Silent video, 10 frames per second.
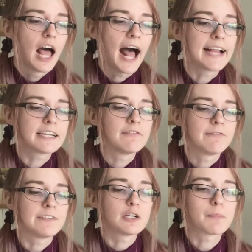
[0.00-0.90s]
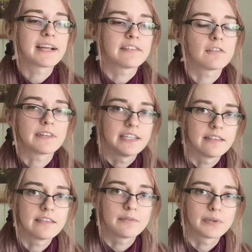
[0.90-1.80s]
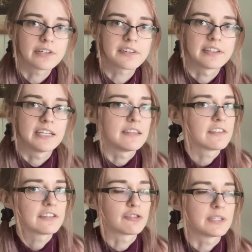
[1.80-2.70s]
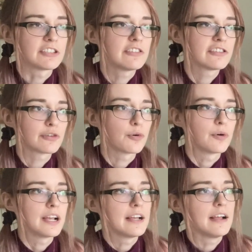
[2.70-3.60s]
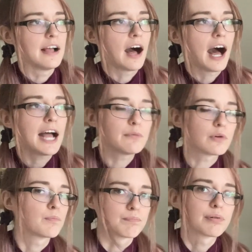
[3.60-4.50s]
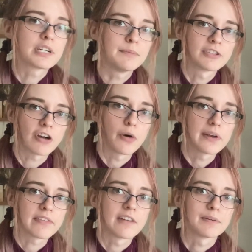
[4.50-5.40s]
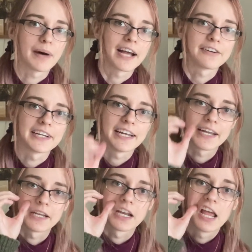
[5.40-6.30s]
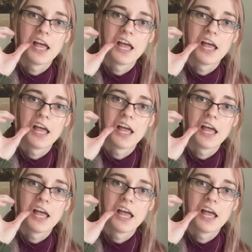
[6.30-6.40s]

I can feel myself in the books and in the situation, so I will pretty much always love a pirate and